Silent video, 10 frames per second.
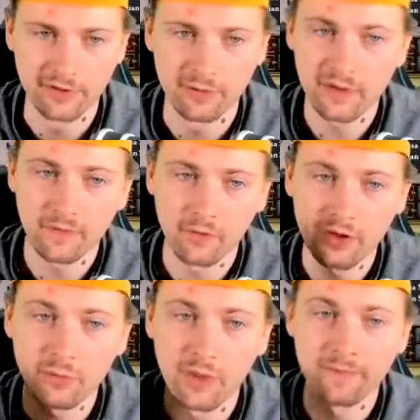So we have
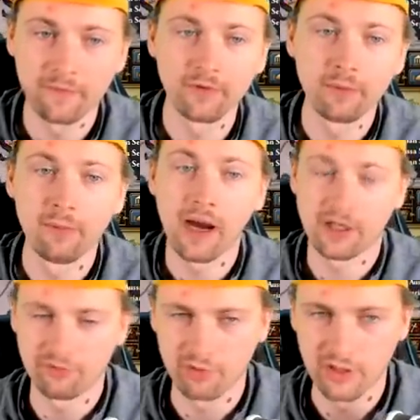already one from the
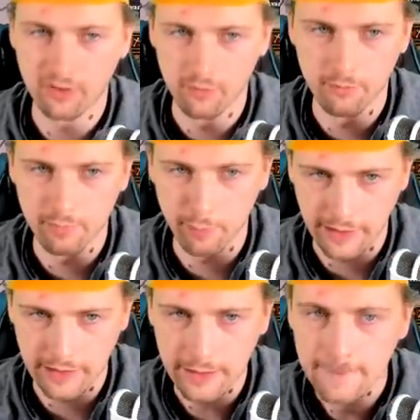Maastricht
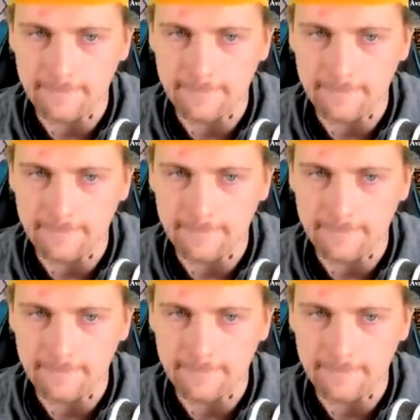company.